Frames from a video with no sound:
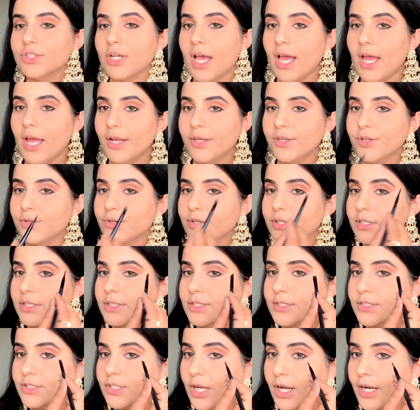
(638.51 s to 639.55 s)
and you're gonna
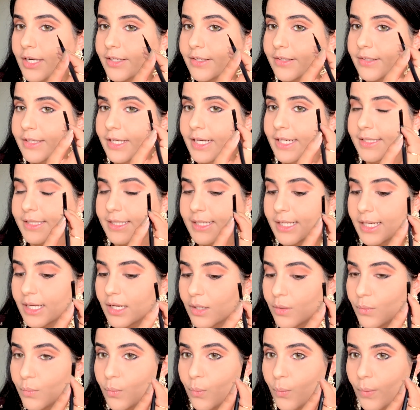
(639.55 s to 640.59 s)
start creating
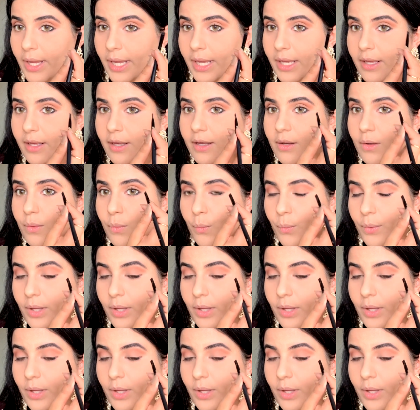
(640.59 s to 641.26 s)
a wing